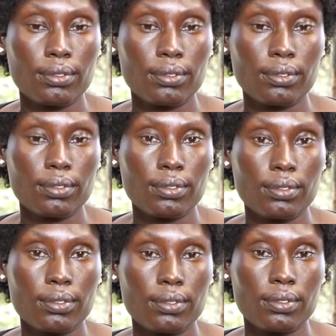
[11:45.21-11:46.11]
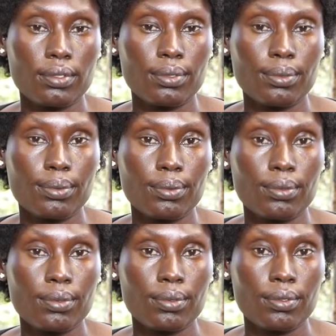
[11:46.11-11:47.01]
still prepping my
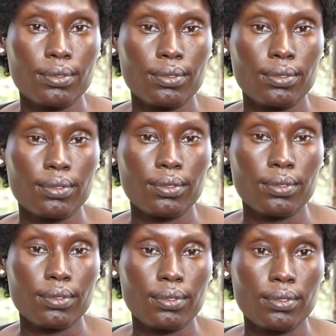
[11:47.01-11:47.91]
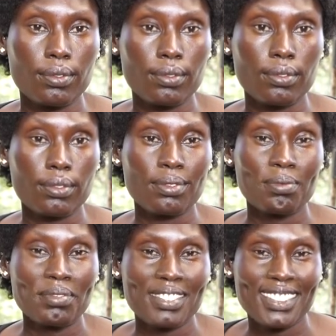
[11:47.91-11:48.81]
base using a
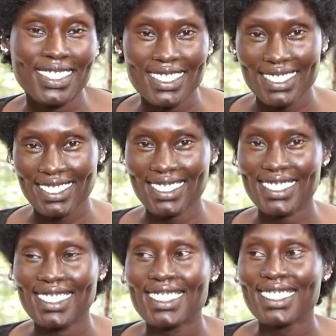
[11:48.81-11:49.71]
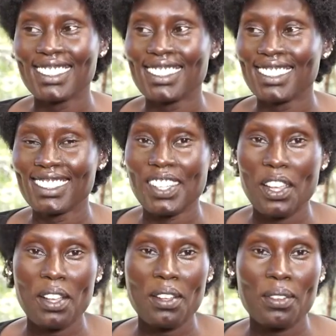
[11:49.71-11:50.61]
little bit of
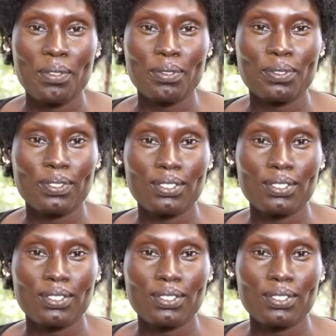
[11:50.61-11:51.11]
burgundy.